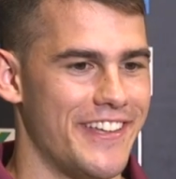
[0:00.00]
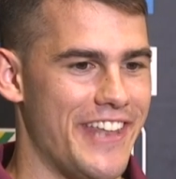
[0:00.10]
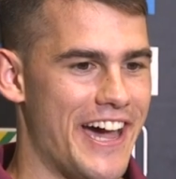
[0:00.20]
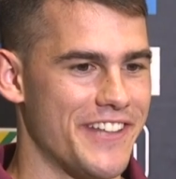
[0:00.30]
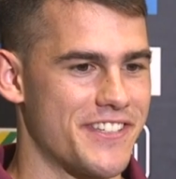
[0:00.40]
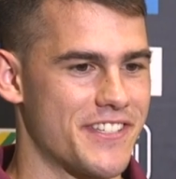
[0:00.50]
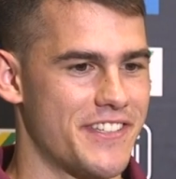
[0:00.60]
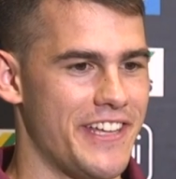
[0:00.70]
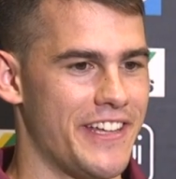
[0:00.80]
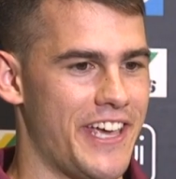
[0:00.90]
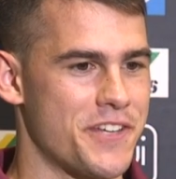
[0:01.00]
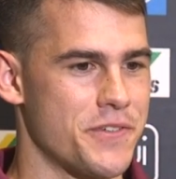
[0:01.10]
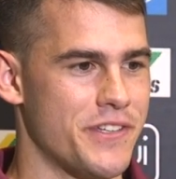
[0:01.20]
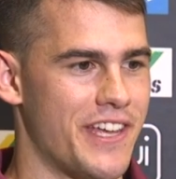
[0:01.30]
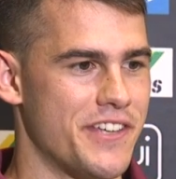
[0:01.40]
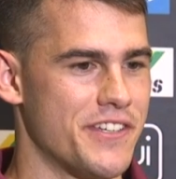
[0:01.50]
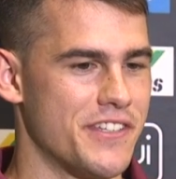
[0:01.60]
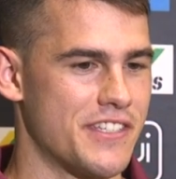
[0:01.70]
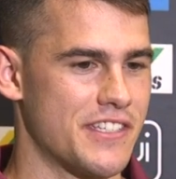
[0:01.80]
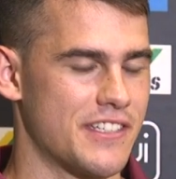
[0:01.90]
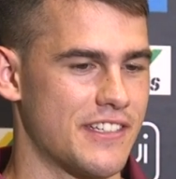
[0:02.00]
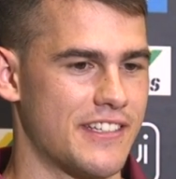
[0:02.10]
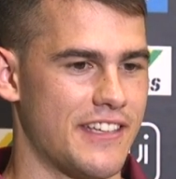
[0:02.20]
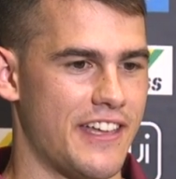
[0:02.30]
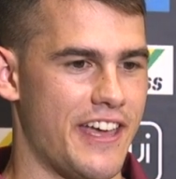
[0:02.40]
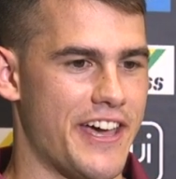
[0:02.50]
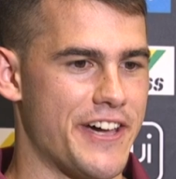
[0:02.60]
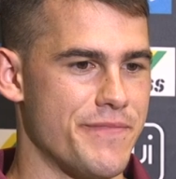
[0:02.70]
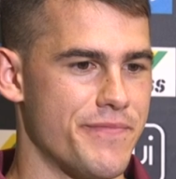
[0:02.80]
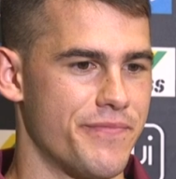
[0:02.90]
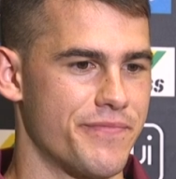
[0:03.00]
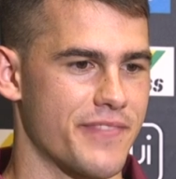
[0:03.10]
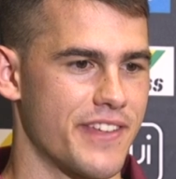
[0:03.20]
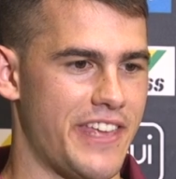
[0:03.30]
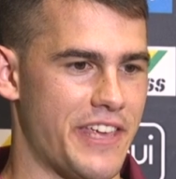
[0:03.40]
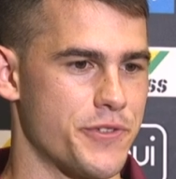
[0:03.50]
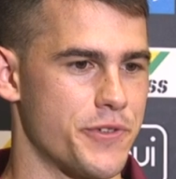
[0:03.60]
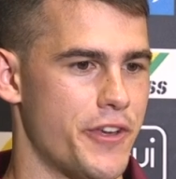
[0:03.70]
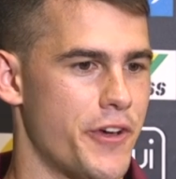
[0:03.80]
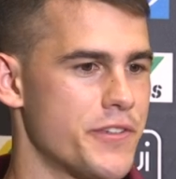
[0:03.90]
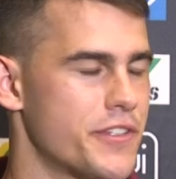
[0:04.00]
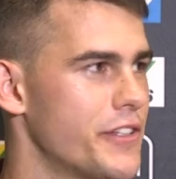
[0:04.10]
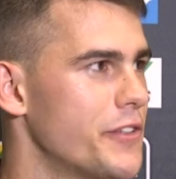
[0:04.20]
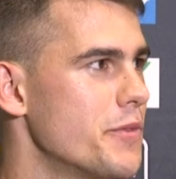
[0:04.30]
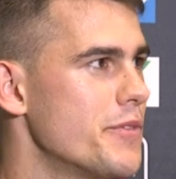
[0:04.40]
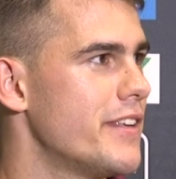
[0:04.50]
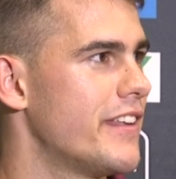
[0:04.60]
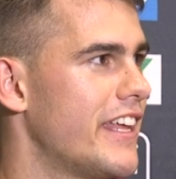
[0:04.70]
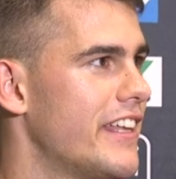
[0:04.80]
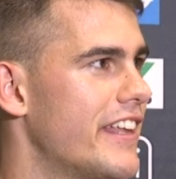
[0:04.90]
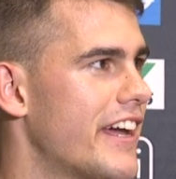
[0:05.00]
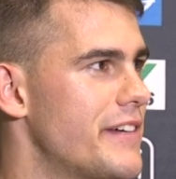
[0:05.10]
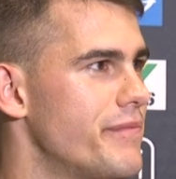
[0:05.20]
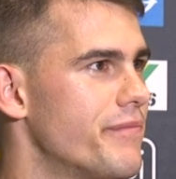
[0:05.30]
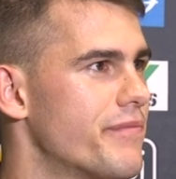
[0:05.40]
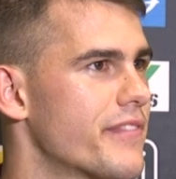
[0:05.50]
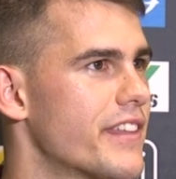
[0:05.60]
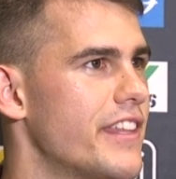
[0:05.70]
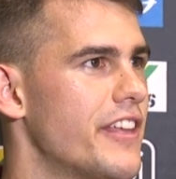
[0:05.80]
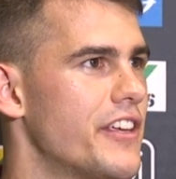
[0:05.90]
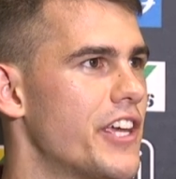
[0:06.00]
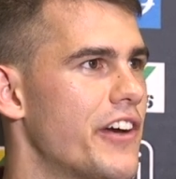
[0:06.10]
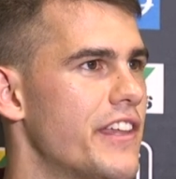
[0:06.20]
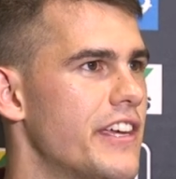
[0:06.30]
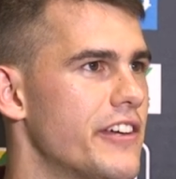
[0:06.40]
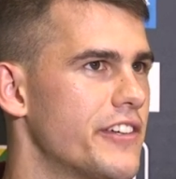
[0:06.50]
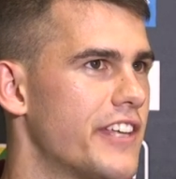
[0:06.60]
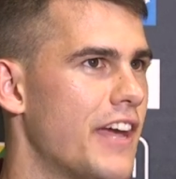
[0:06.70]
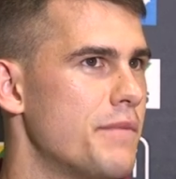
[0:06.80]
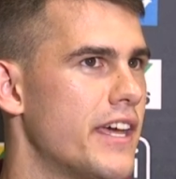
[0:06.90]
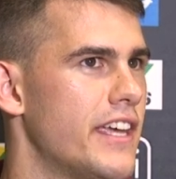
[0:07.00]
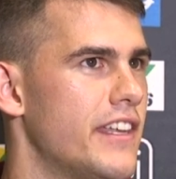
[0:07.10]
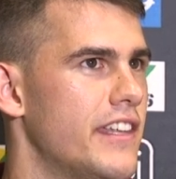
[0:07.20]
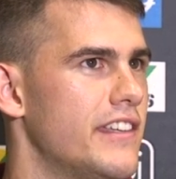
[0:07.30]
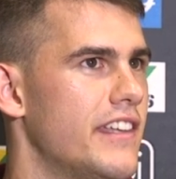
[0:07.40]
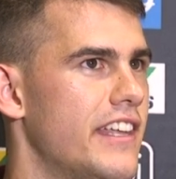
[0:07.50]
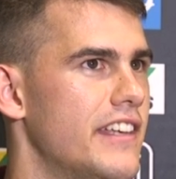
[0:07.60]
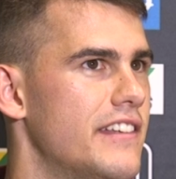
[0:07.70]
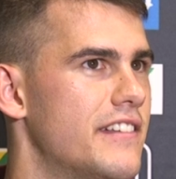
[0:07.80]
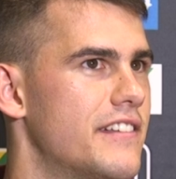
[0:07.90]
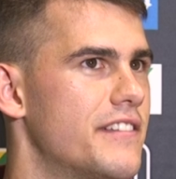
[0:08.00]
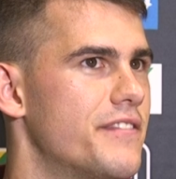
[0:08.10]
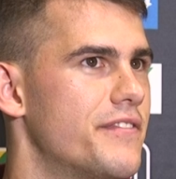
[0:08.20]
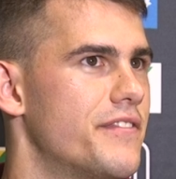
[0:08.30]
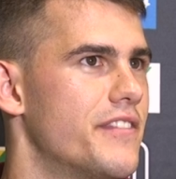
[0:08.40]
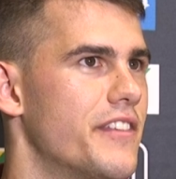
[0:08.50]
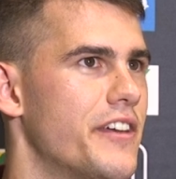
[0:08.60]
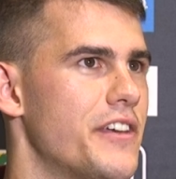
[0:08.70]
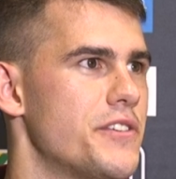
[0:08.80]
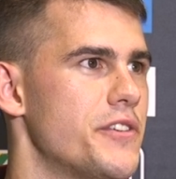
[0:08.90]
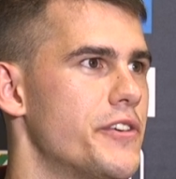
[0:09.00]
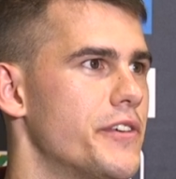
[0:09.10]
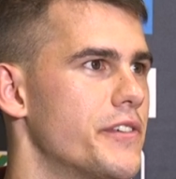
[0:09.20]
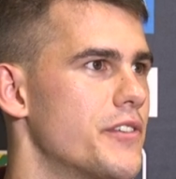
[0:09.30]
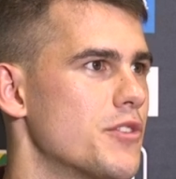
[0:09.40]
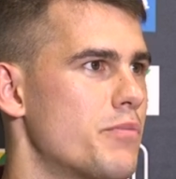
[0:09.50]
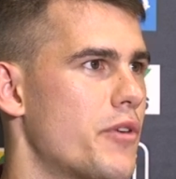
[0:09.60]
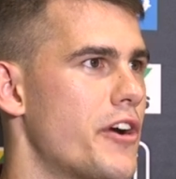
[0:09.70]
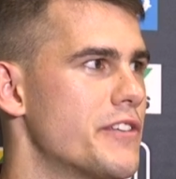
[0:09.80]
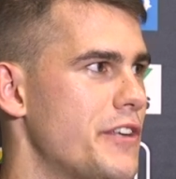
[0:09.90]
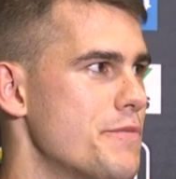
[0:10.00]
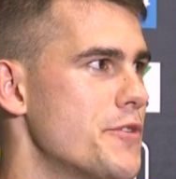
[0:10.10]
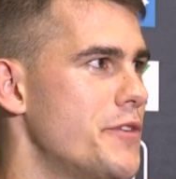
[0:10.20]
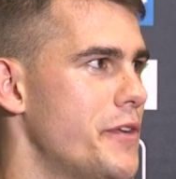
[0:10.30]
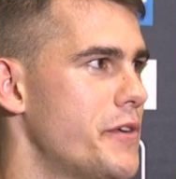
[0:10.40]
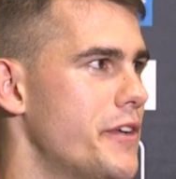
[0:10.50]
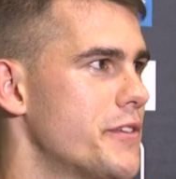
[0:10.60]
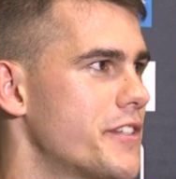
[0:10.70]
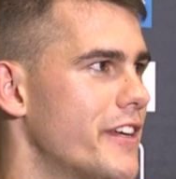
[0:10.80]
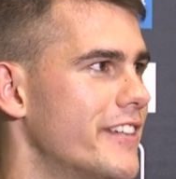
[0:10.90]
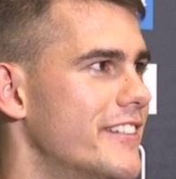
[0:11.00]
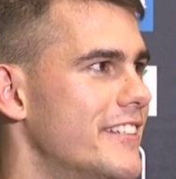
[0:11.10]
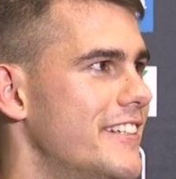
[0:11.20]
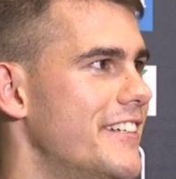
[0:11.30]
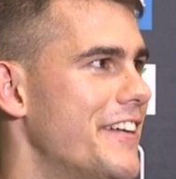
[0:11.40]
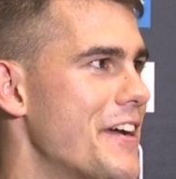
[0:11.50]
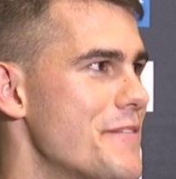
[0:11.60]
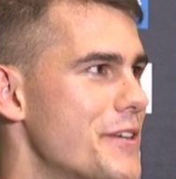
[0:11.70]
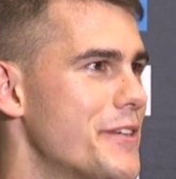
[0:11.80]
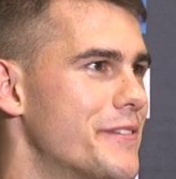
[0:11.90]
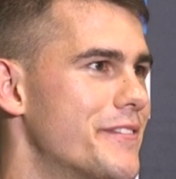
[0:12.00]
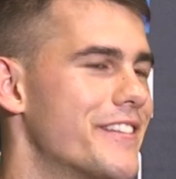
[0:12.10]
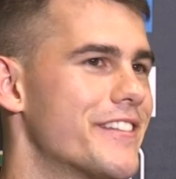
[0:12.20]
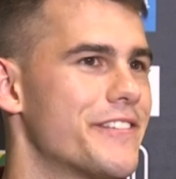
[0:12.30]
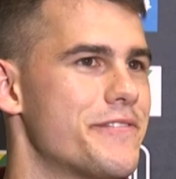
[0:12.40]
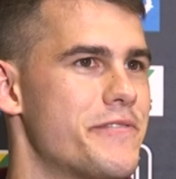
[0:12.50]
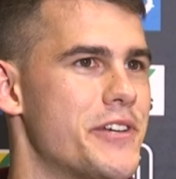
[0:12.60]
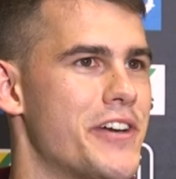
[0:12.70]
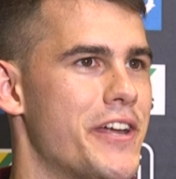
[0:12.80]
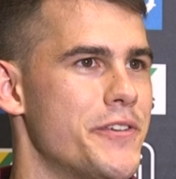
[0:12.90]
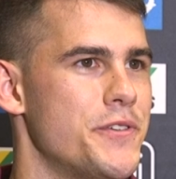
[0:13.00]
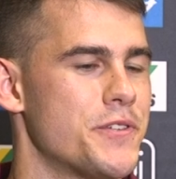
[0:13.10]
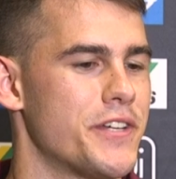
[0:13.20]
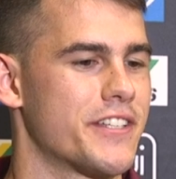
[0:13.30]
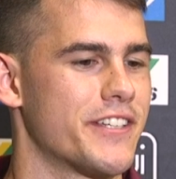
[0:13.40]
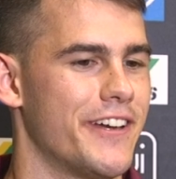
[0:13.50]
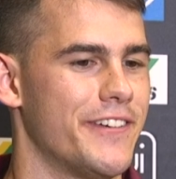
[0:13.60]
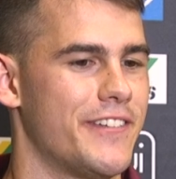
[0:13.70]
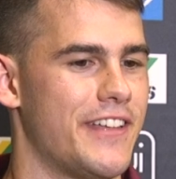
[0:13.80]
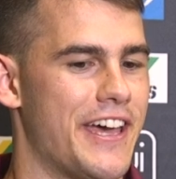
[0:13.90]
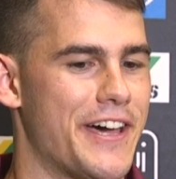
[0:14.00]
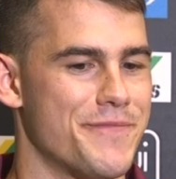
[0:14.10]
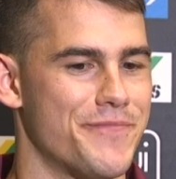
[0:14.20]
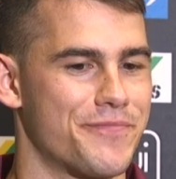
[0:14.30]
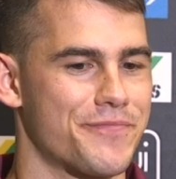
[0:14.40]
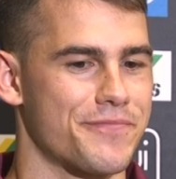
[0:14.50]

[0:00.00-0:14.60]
it's the extra attentions. You sort of notice it a little bit, and you go out there on game day and I guess you're not a surprise anymore to anyone else, so you got to figure out new tricks, the